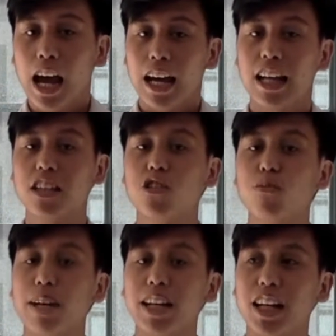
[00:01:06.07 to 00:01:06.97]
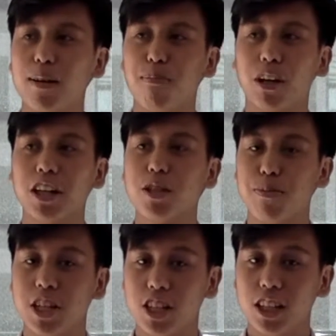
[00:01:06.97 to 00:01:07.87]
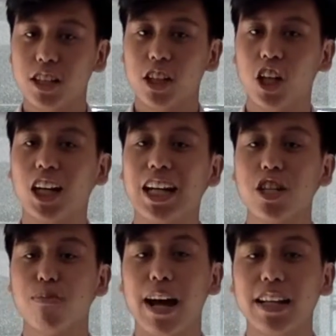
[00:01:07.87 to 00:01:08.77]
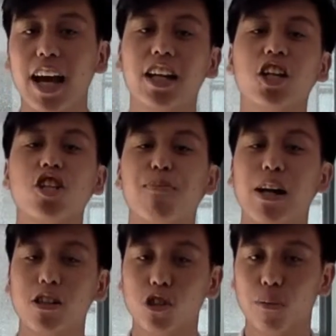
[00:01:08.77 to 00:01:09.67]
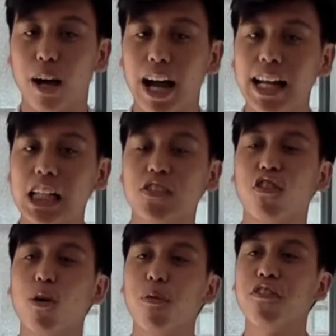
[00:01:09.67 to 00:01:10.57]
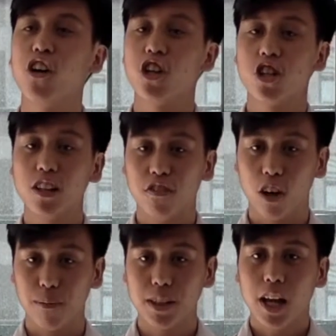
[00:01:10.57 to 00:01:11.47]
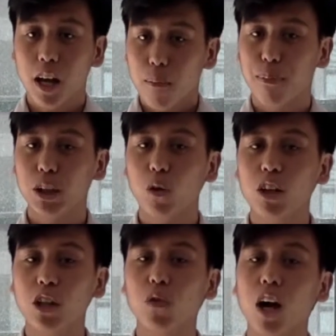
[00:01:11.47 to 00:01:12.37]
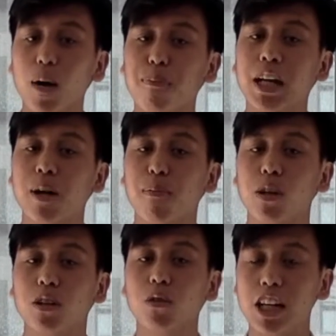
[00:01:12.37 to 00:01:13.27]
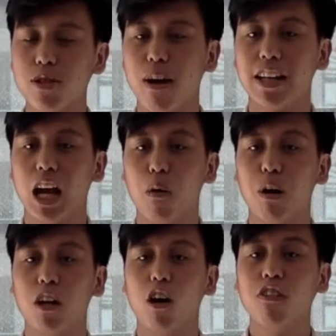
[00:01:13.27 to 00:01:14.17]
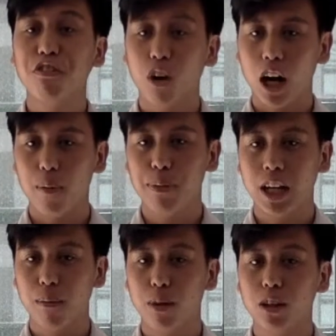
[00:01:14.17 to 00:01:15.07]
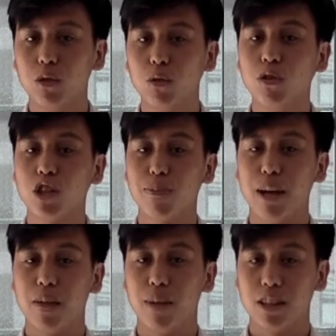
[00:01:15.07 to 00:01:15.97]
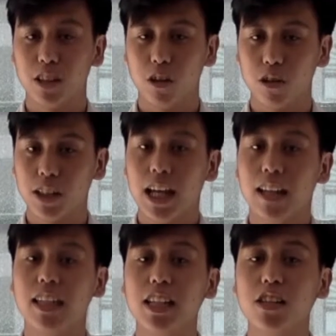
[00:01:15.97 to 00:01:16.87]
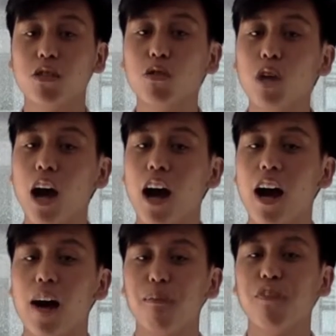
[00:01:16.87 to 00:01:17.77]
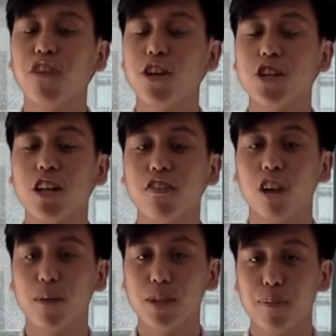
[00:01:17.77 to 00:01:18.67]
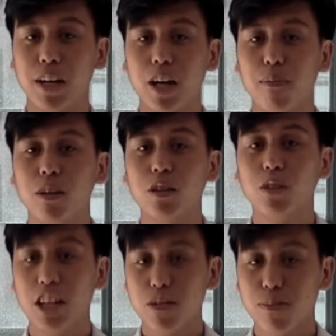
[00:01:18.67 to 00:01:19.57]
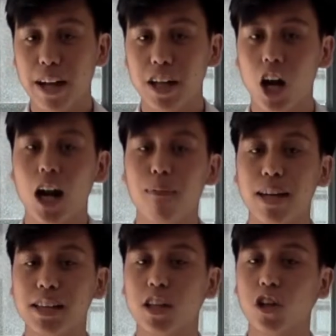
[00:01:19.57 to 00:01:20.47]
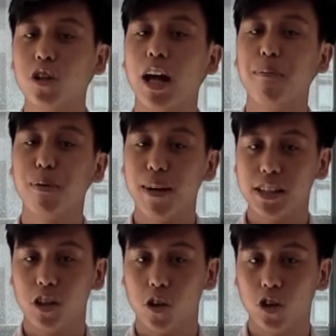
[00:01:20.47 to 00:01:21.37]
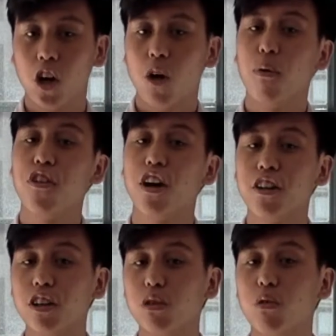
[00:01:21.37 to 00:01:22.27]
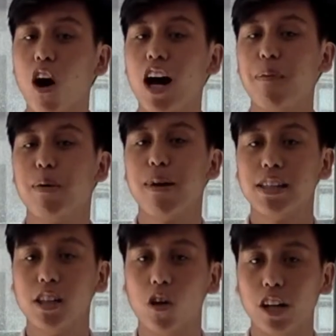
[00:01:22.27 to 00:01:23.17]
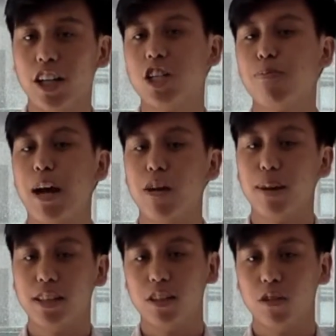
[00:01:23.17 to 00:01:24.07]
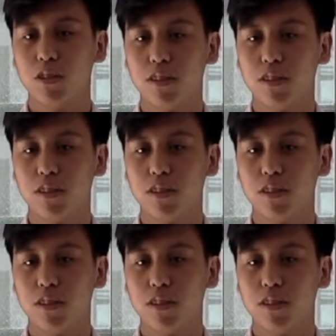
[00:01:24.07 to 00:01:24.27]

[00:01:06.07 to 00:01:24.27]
It has 2 medically important species, your Leishmania and your Trypanosoma, and has 4 morphological forms, but only 2 are applicable to Leishmania, while all 4 are applicable to trypanomastigotes. These 2 morphological forms applicable to Leishmania are amastigote and promastigote, while the other 2 are epimastigote and trypanomastigote.